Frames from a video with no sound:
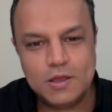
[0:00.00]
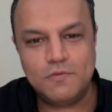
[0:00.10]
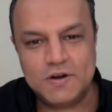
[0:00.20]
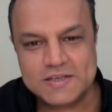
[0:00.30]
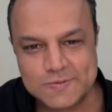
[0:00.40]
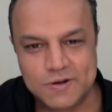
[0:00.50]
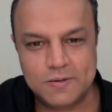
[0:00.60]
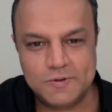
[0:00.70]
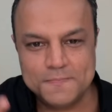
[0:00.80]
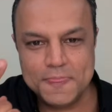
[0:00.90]
of a decimal
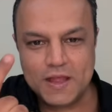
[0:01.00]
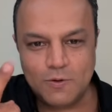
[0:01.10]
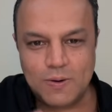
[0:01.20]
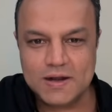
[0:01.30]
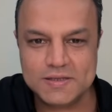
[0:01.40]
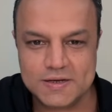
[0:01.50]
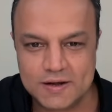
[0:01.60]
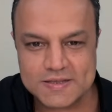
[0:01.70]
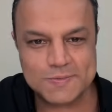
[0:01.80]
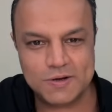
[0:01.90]
number. A 1-digit
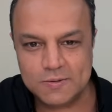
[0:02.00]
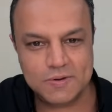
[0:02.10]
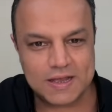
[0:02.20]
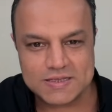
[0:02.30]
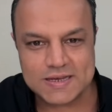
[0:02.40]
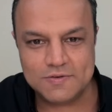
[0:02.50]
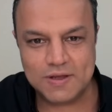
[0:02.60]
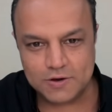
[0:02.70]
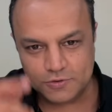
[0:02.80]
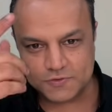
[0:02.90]
decimal number has 10
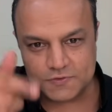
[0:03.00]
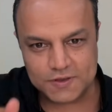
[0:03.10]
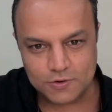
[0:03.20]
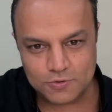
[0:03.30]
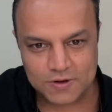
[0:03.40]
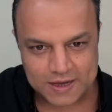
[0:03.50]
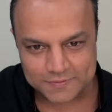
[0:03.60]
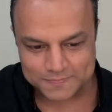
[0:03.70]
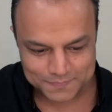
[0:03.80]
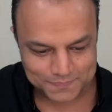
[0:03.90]
values, 0 to 9.